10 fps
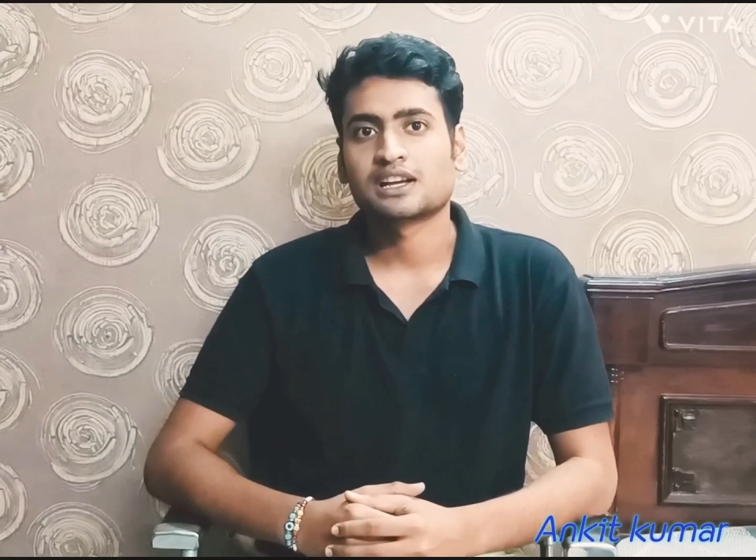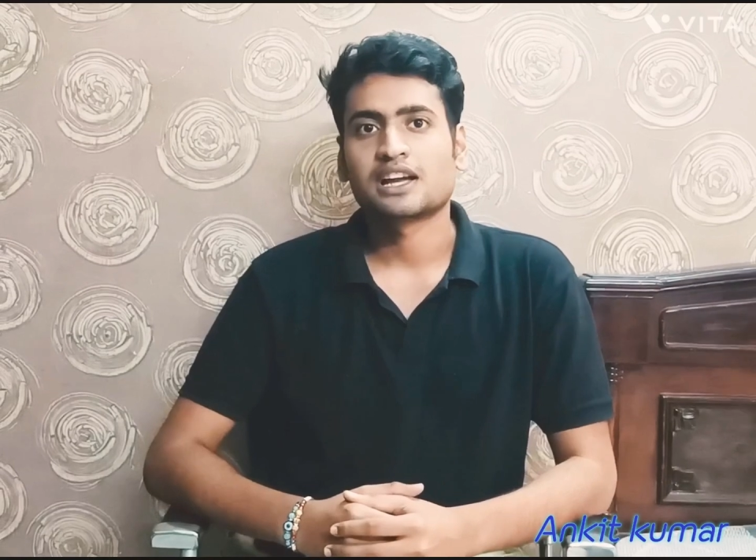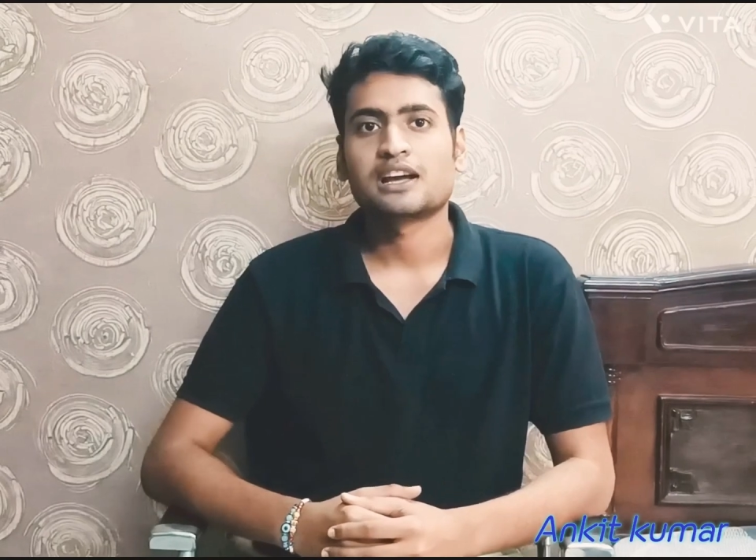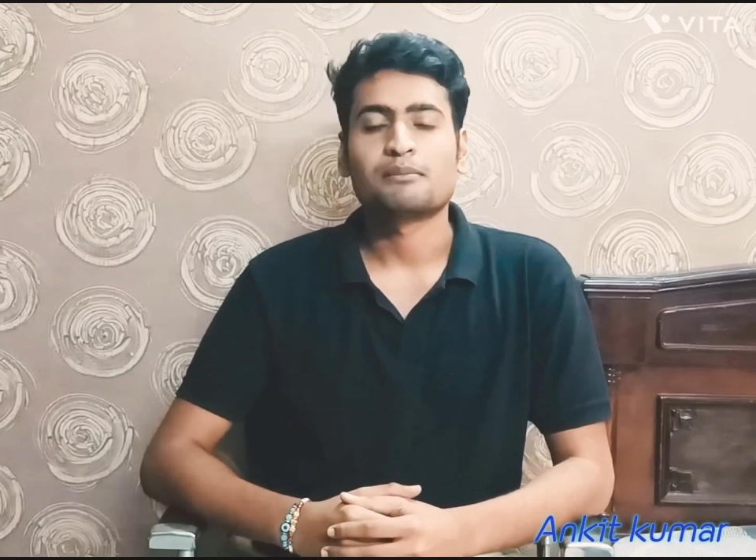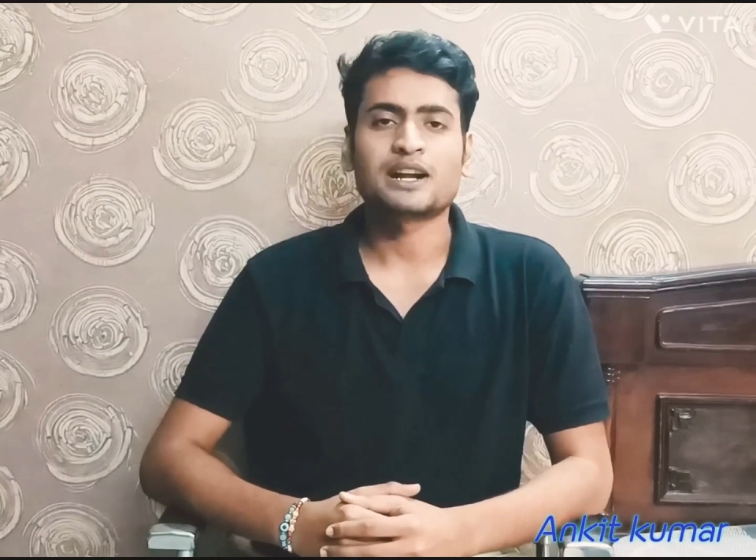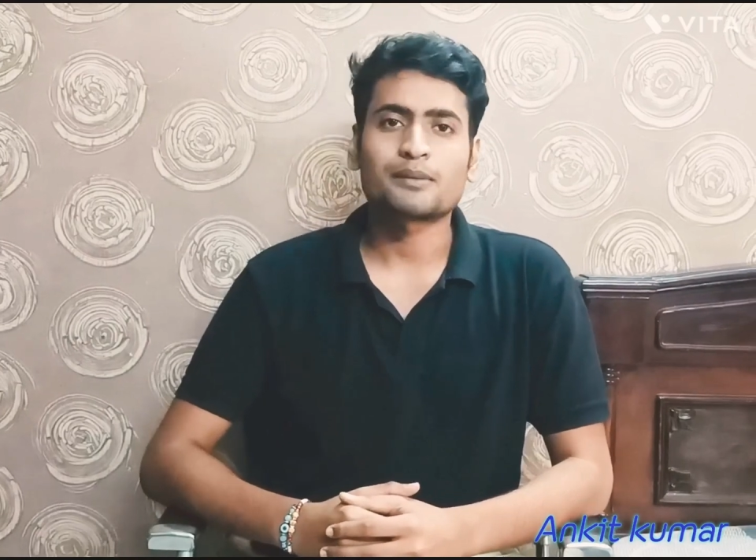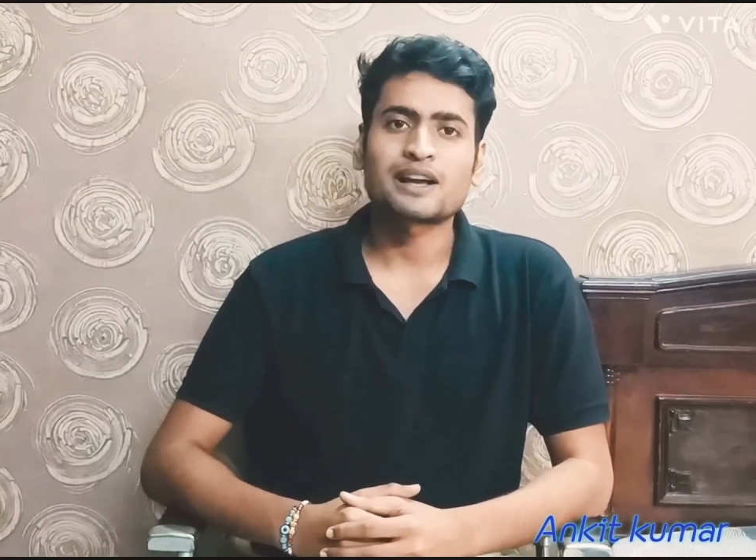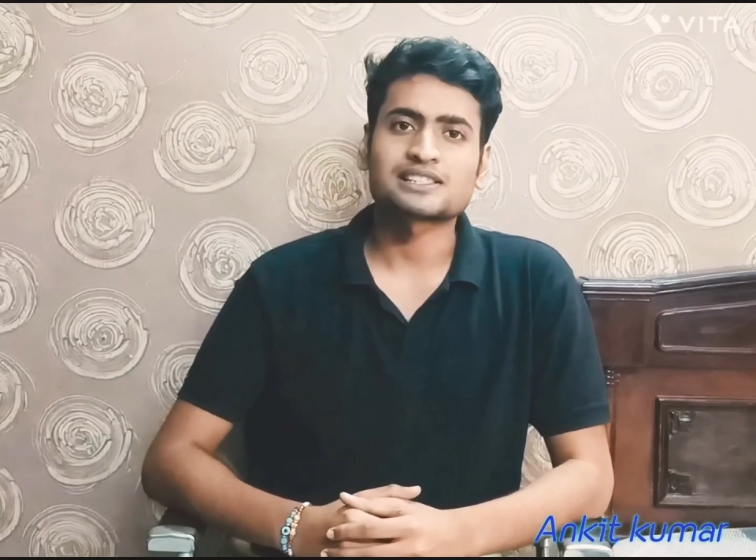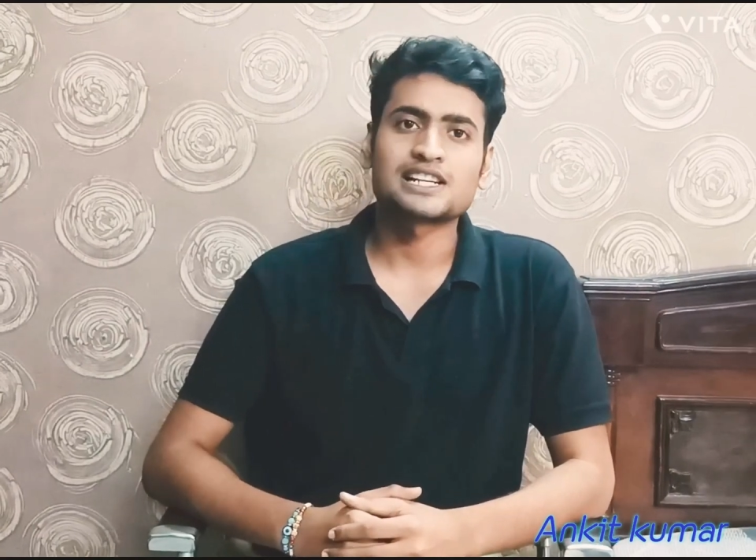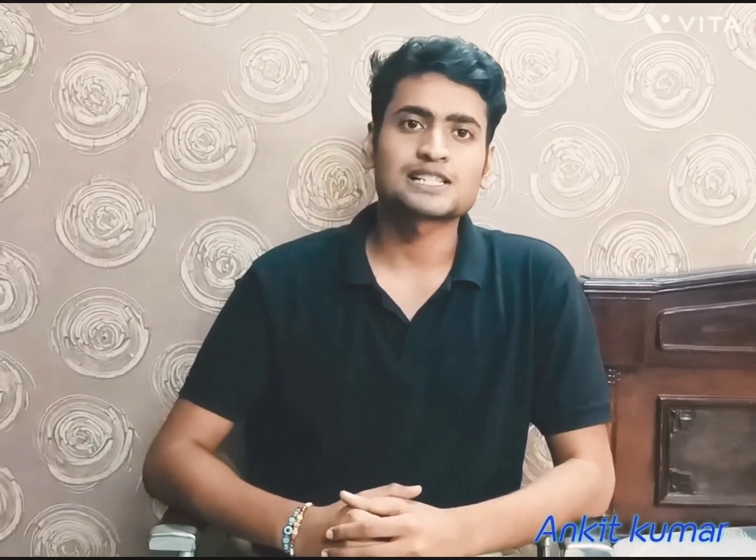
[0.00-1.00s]

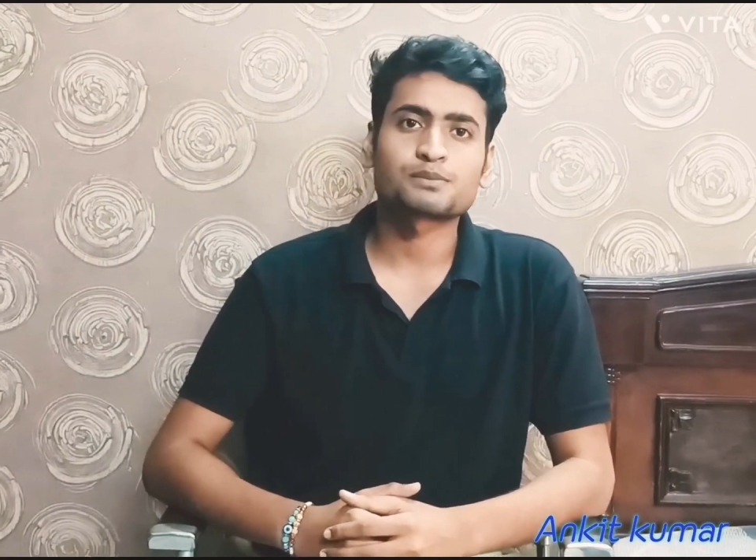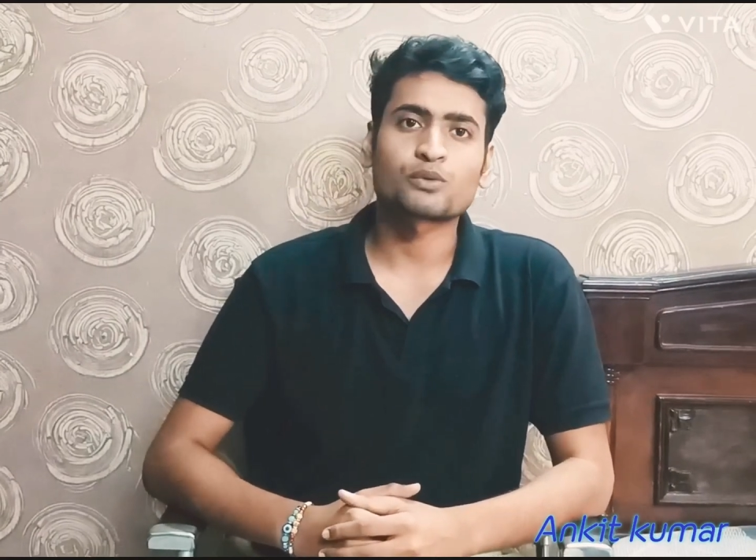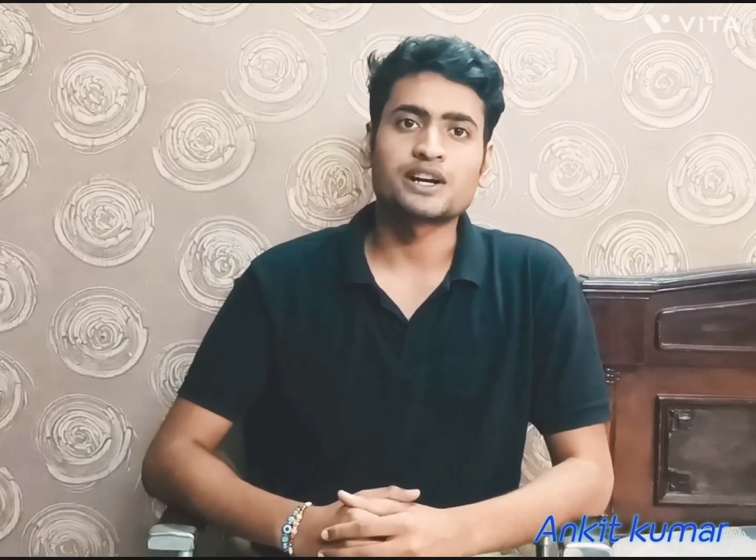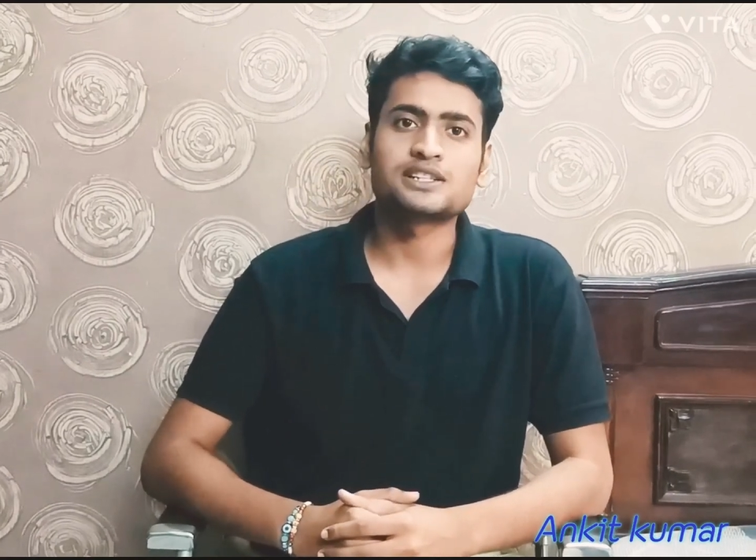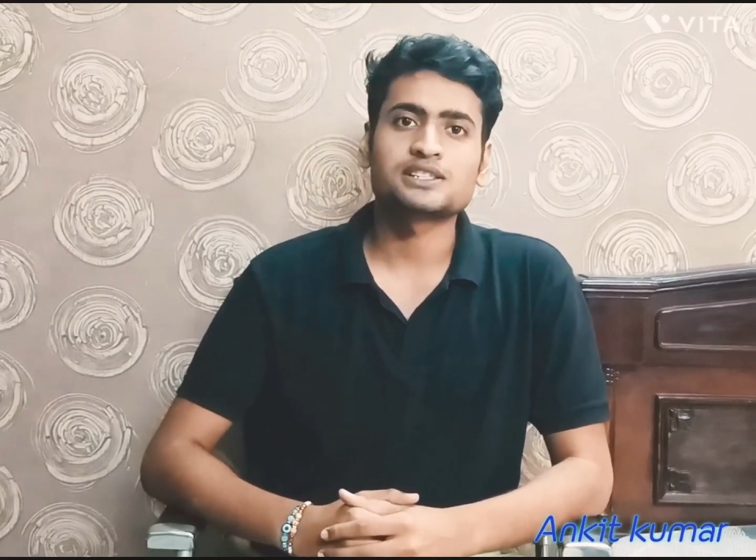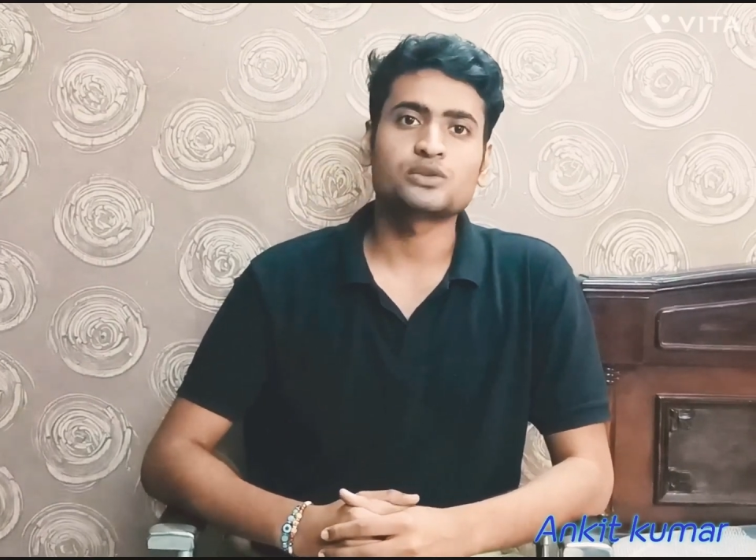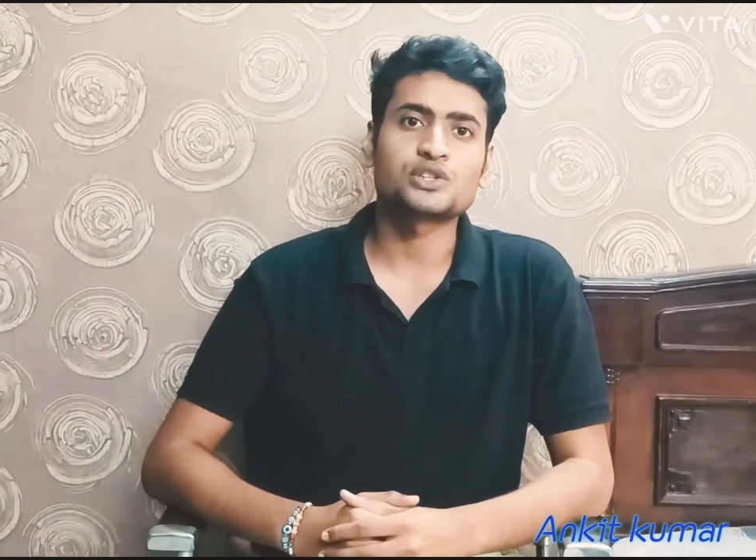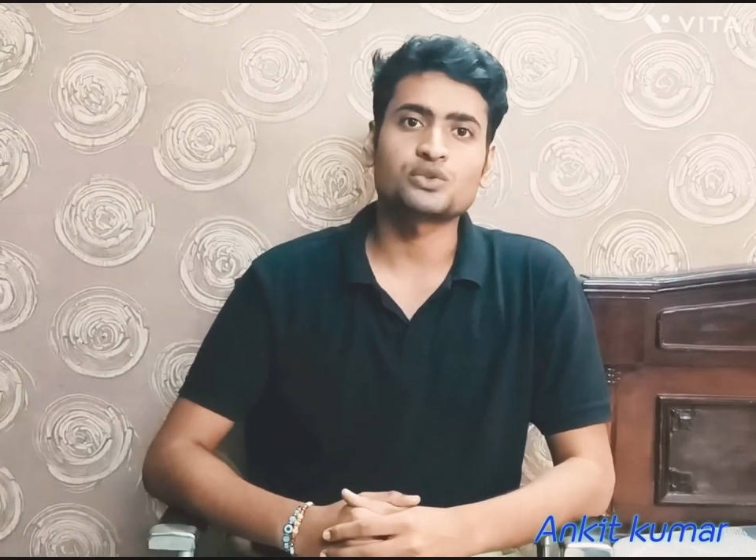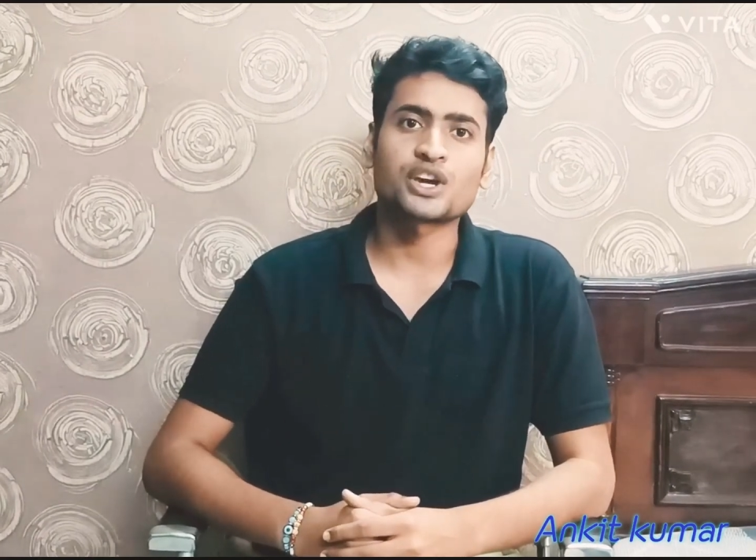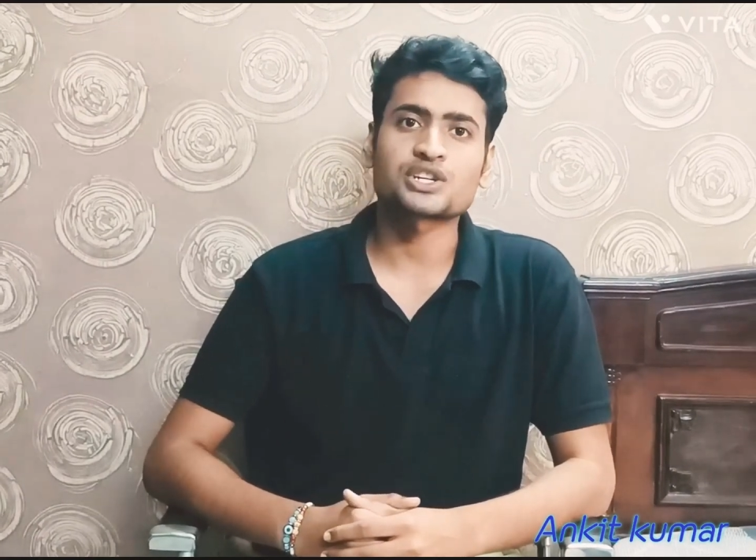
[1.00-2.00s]
Metabacillus provides you
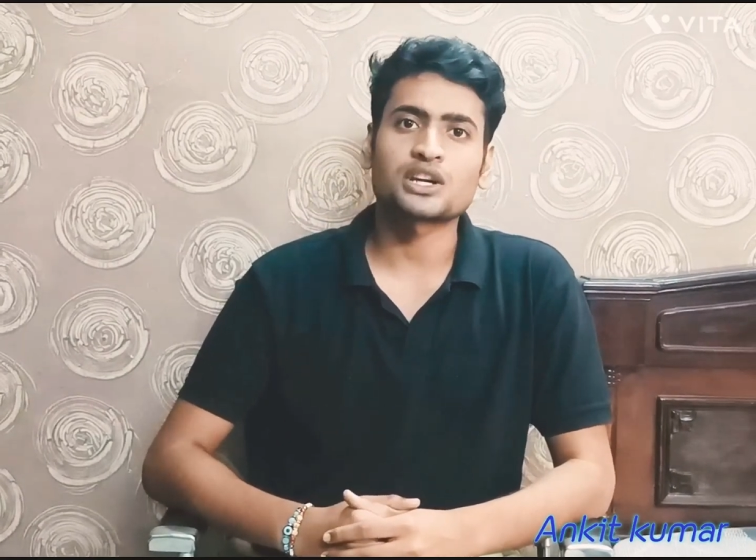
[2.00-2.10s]
education